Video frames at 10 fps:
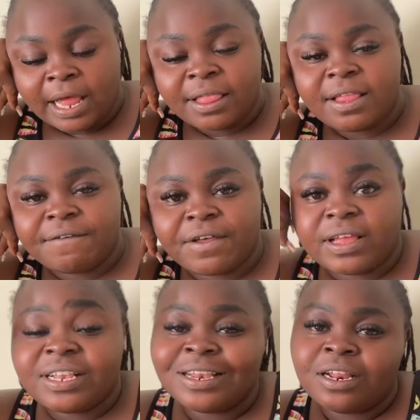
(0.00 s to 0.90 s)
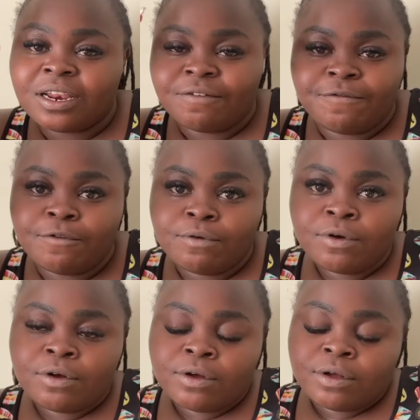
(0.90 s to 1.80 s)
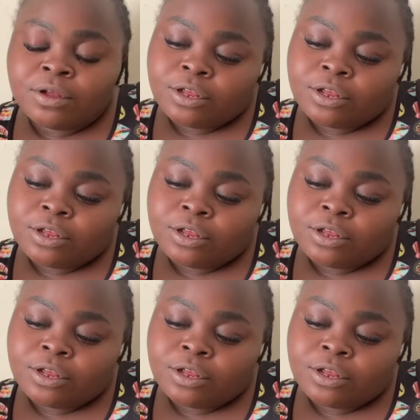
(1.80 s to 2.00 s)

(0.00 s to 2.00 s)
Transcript: And then the fact that ni refu.